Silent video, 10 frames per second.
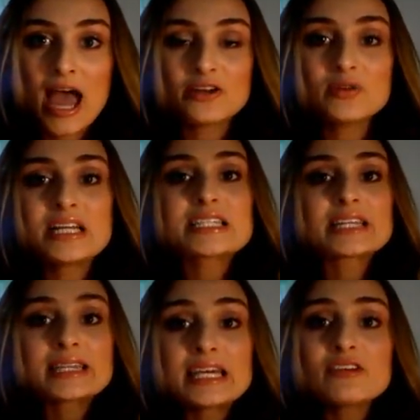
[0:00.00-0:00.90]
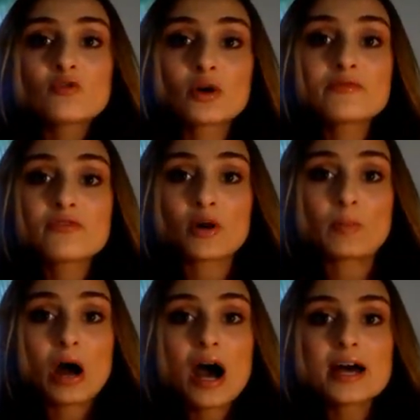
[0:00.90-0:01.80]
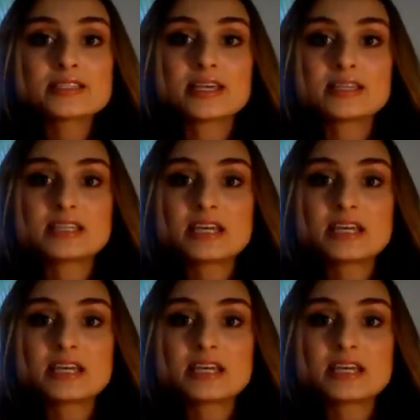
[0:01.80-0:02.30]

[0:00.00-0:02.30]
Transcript: And you need to leave room for pauses